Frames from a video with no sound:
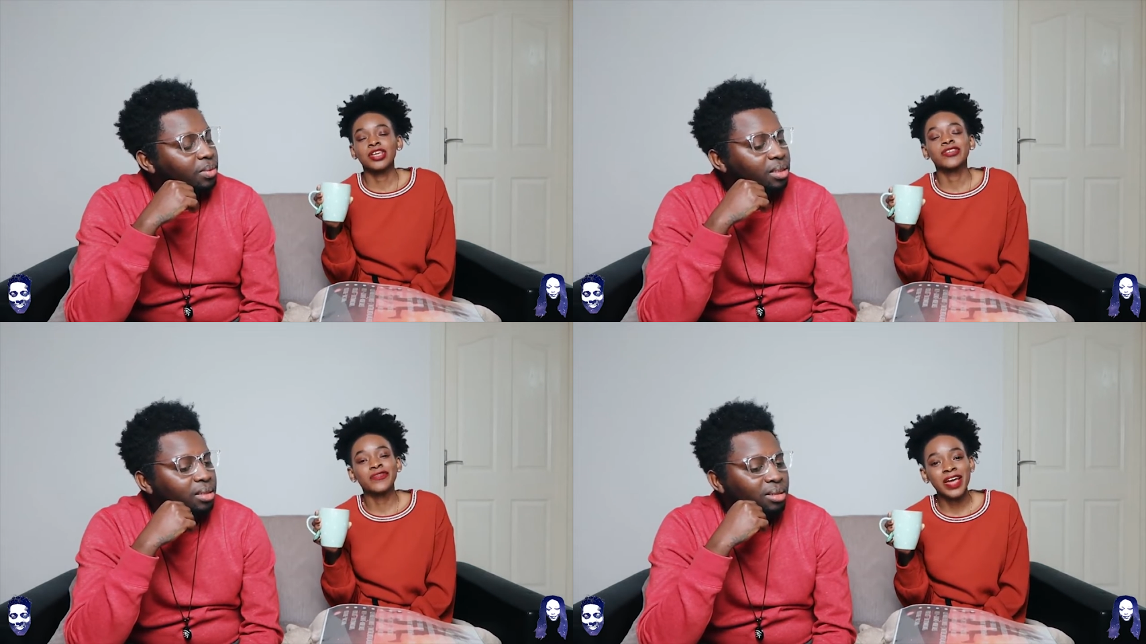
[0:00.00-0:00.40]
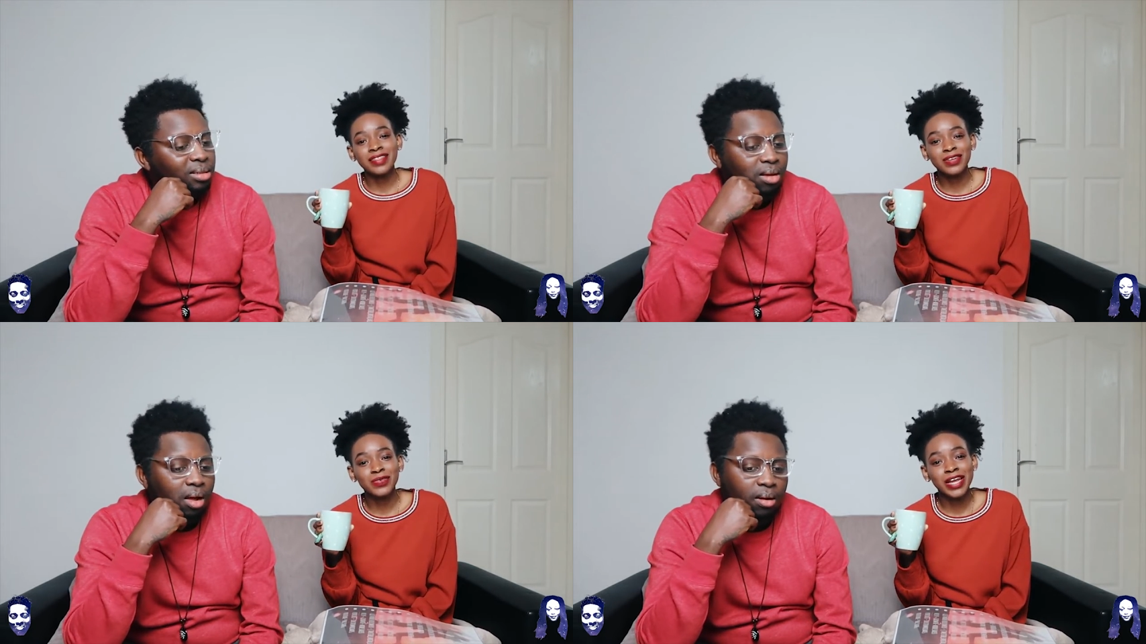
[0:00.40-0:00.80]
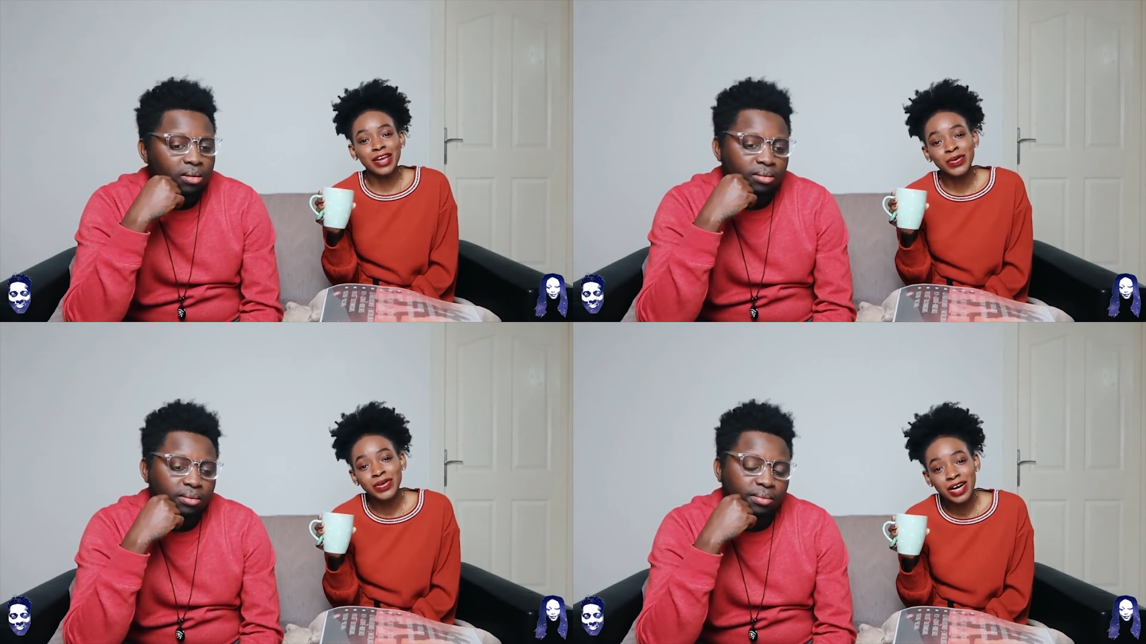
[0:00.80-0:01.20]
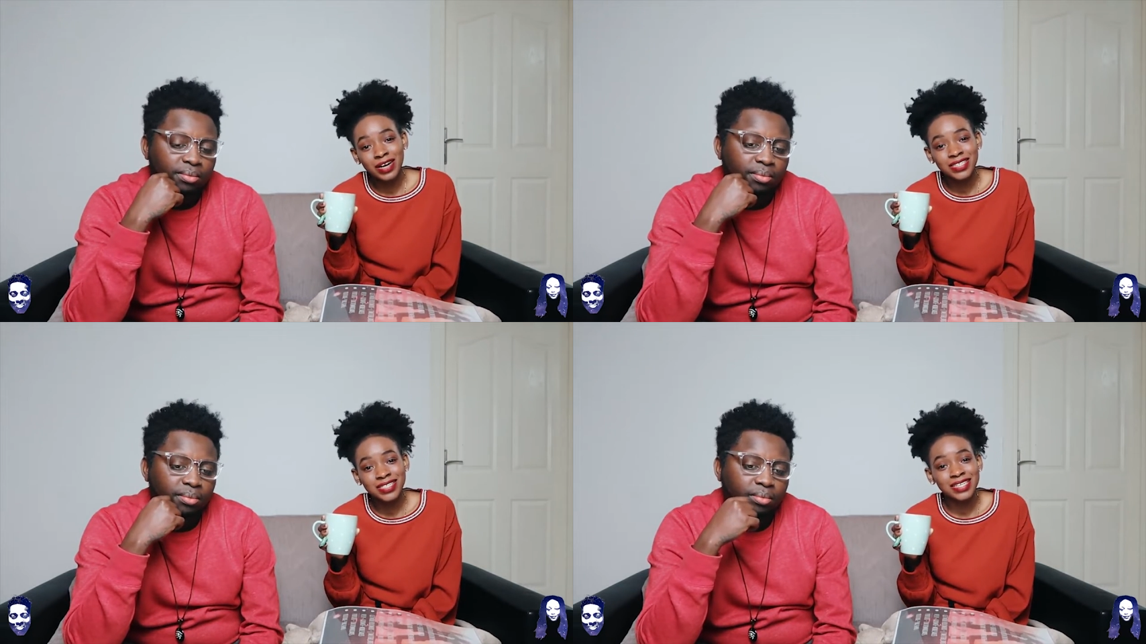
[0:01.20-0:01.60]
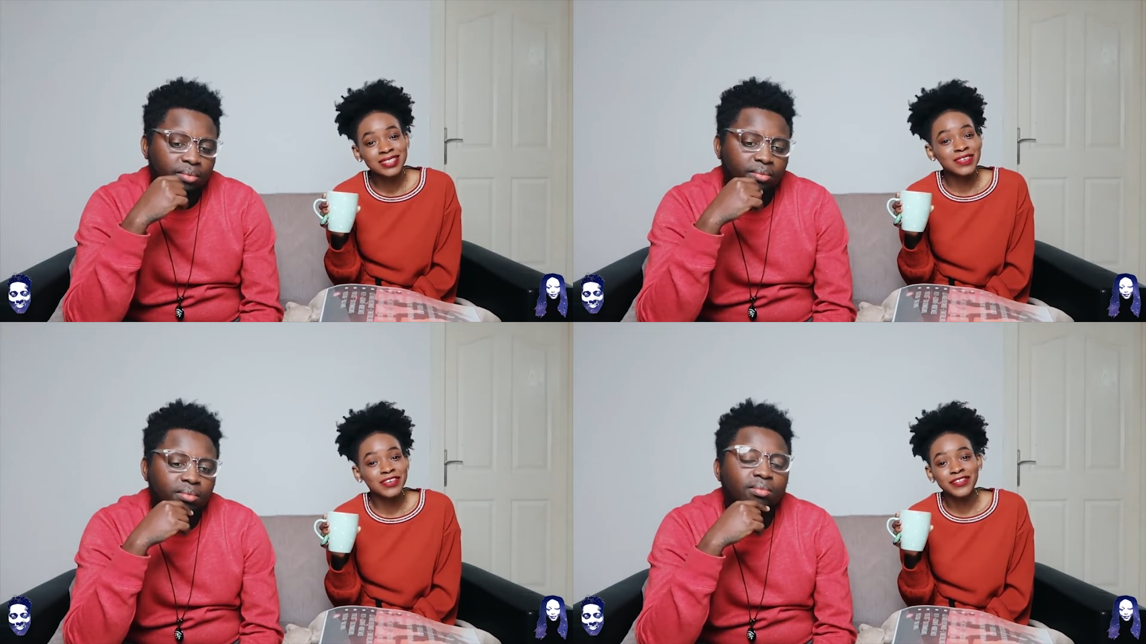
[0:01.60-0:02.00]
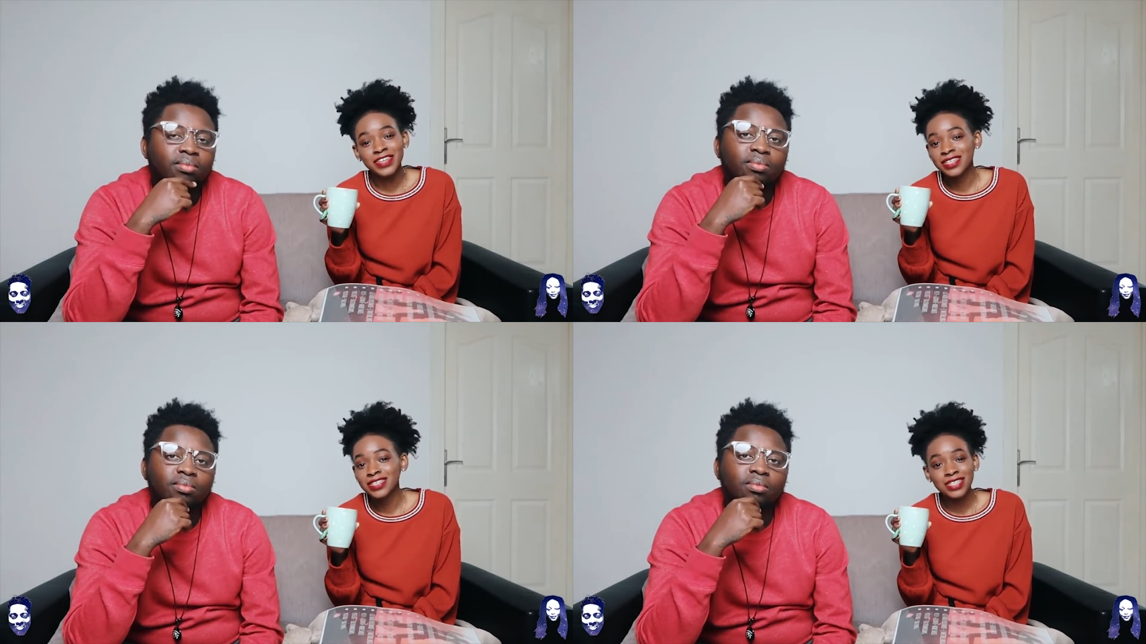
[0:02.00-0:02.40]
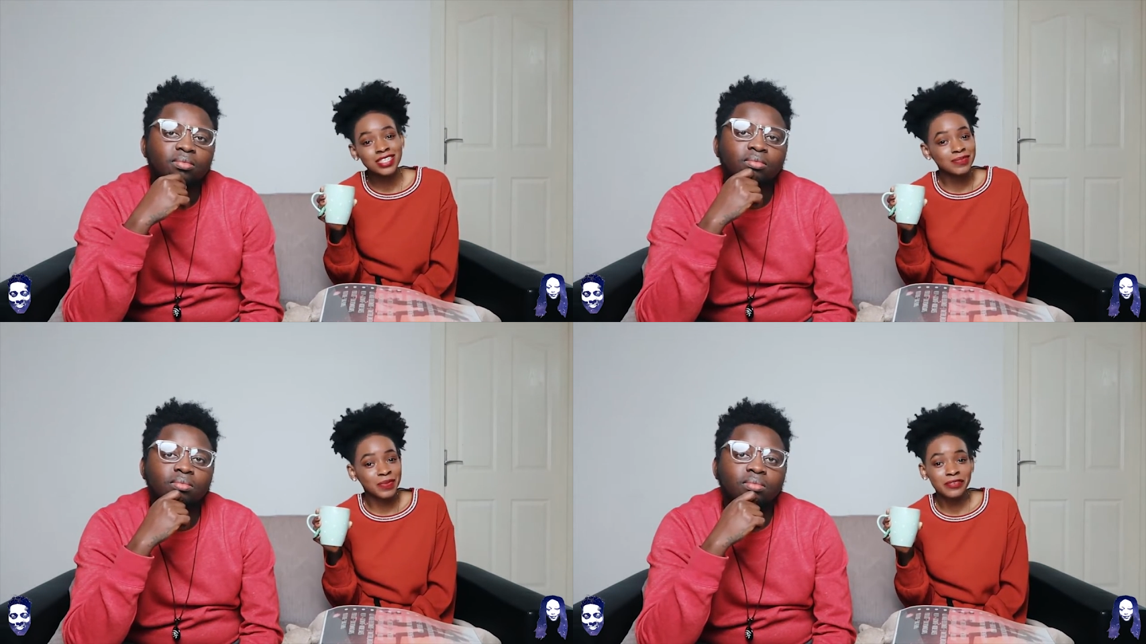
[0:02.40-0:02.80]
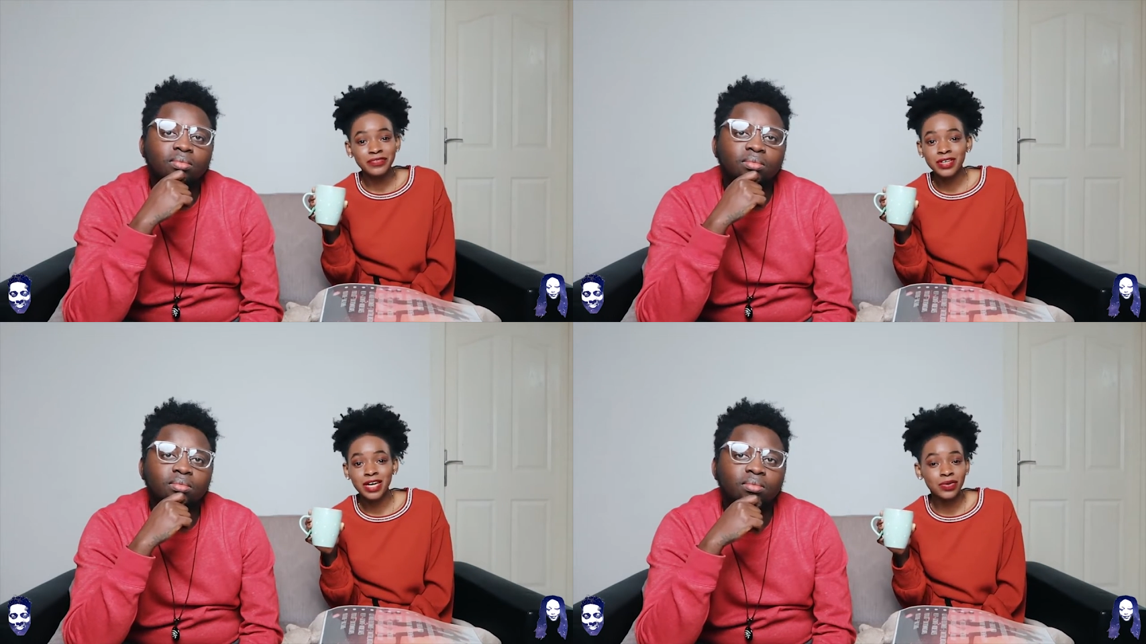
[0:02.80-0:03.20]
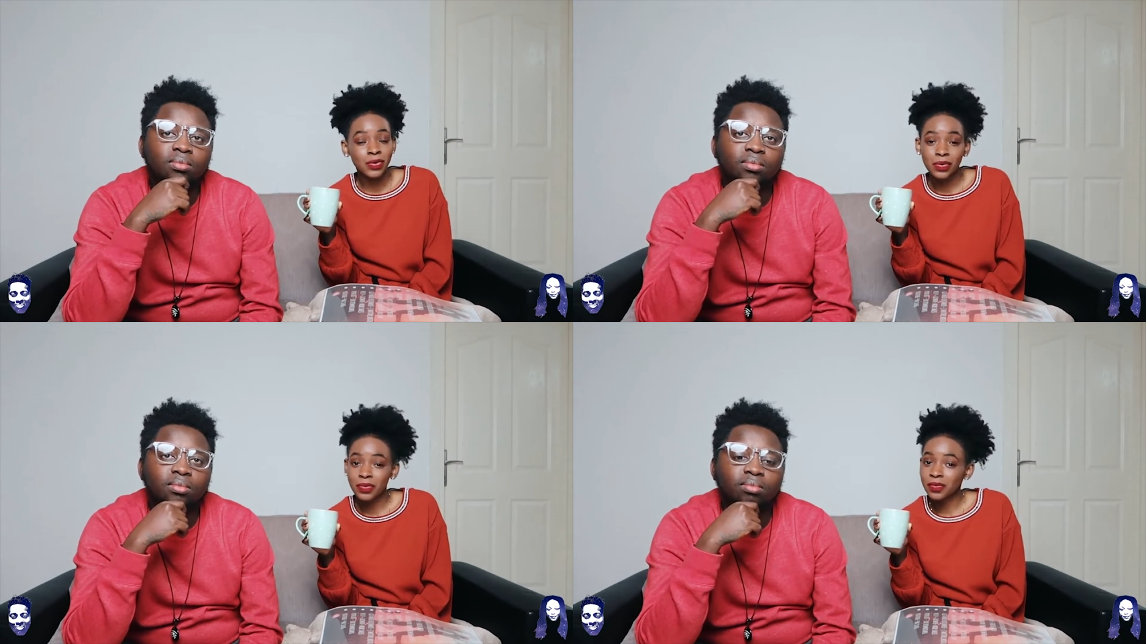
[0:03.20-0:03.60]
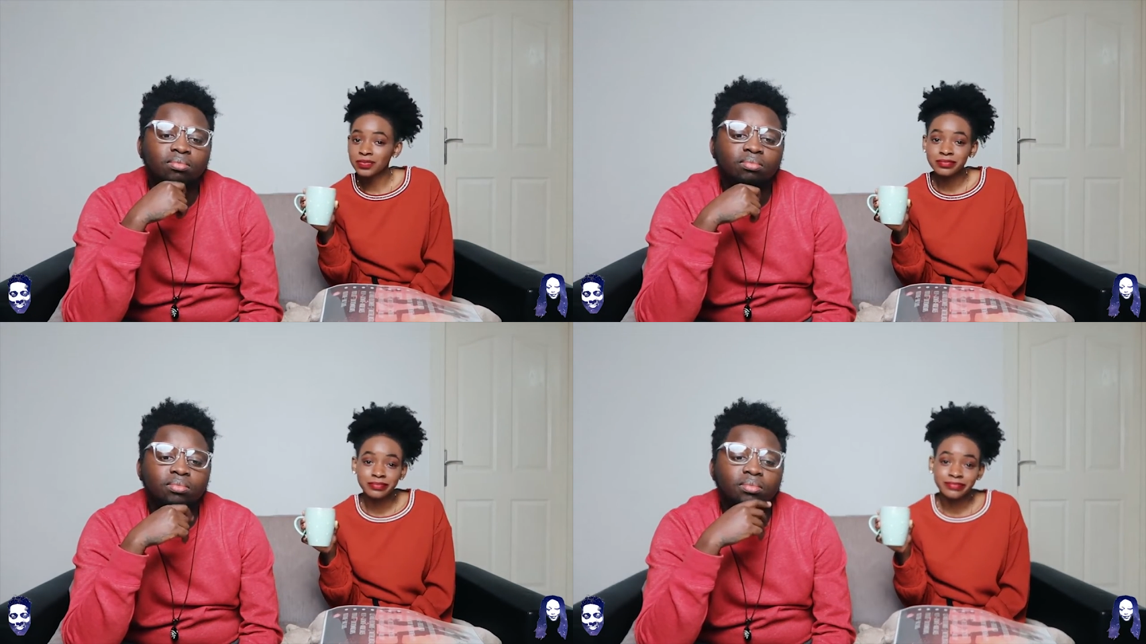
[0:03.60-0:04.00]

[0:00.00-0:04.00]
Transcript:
Speaker 1: you find that when I go out, I never finish eating my food at all.